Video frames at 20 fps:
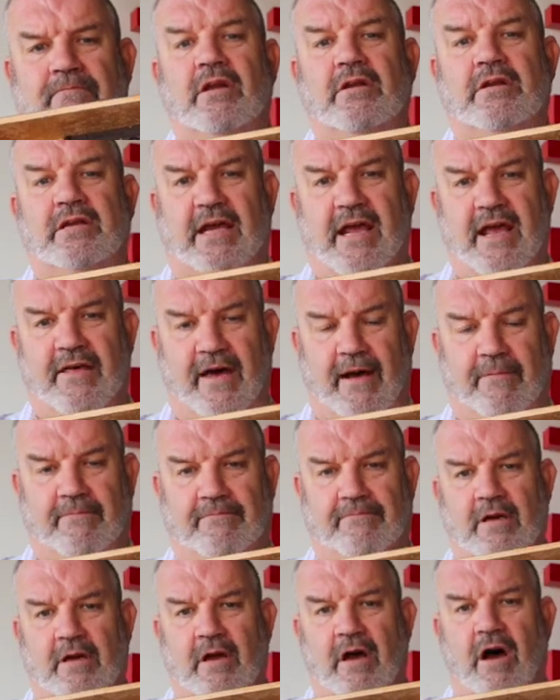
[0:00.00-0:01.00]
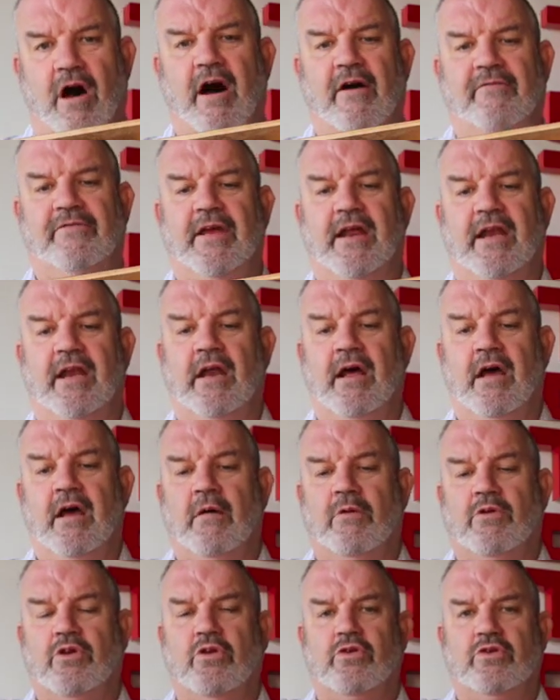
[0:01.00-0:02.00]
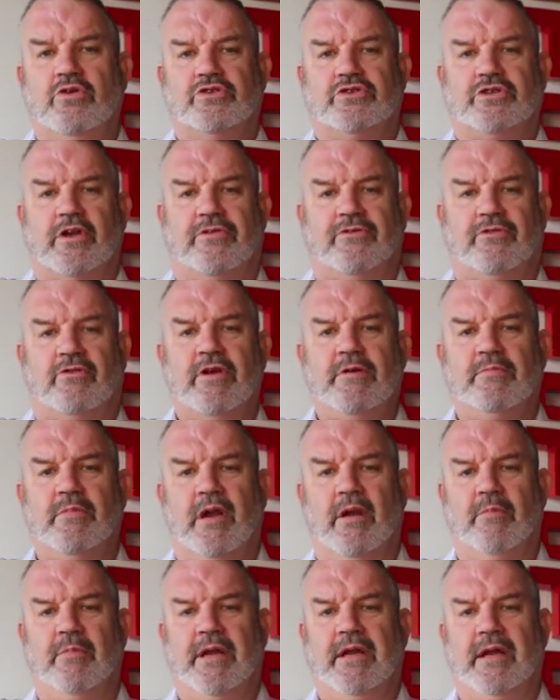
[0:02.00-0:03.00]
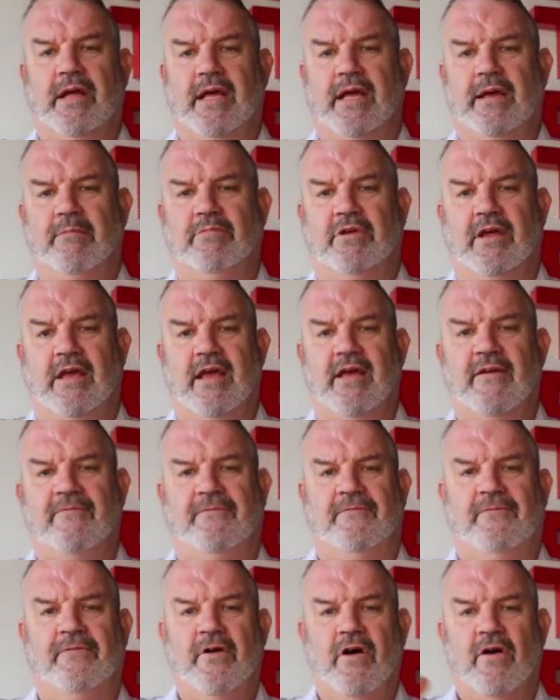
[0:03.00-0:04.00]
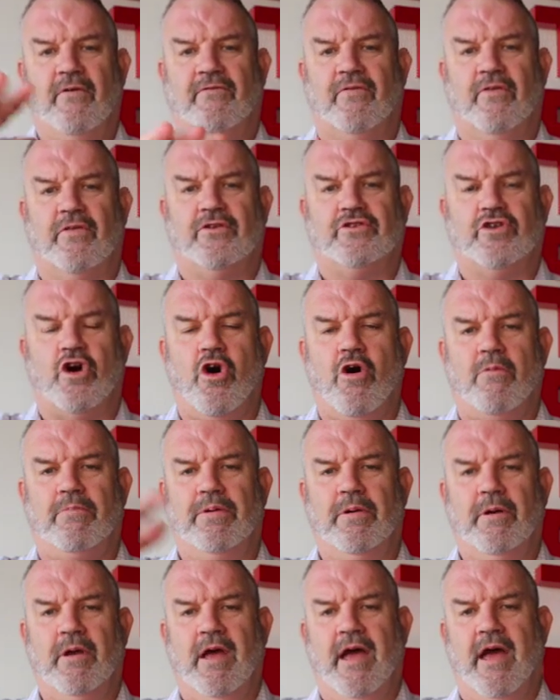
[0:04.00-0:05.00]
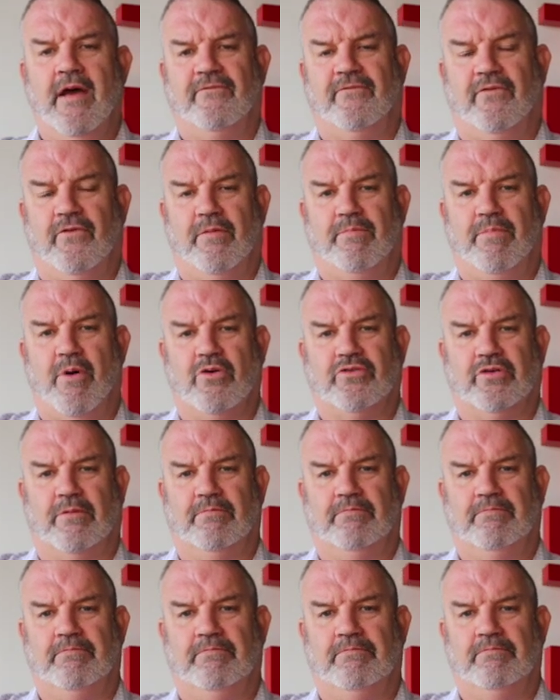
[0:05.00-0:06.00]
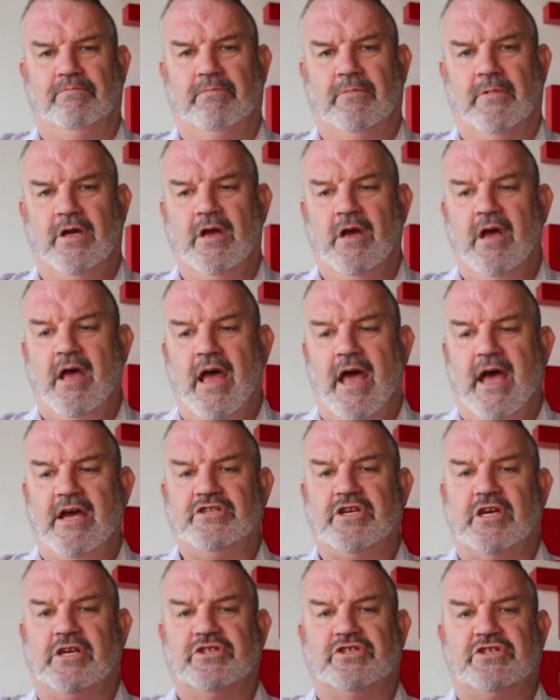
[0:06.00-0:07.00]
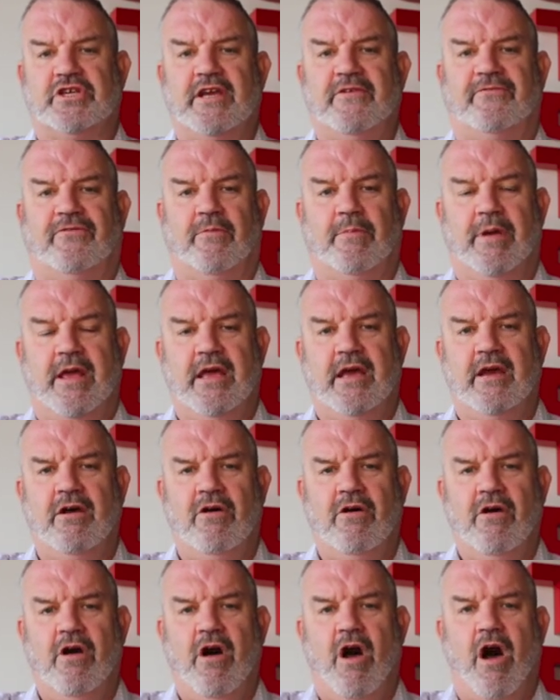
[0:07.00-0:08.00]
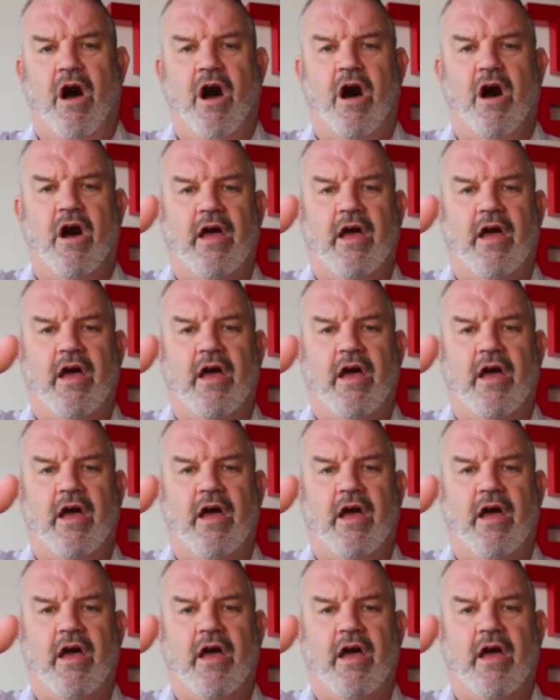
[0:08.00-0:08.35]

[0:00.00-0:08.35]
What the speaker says: together. I've then used 3mm MDF for the top and for the bottom. As you can see from here, I